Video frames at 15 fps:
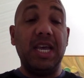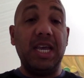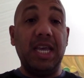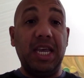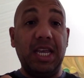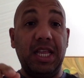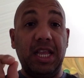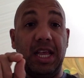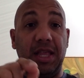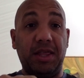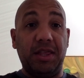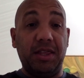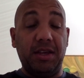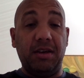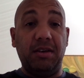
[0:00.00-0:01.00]
in
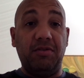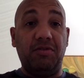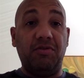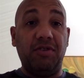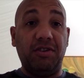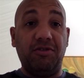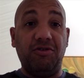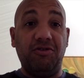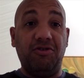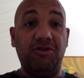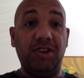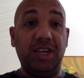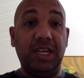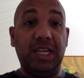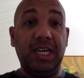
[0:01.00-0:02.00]
the instruction
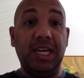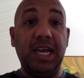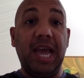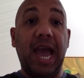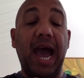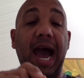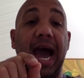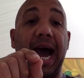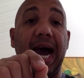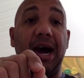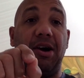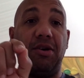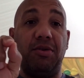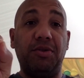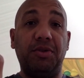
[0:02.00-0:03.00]
sheet
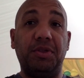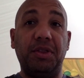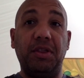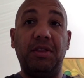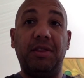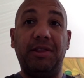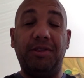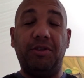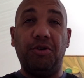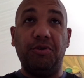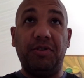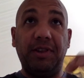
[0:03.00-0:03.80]
how those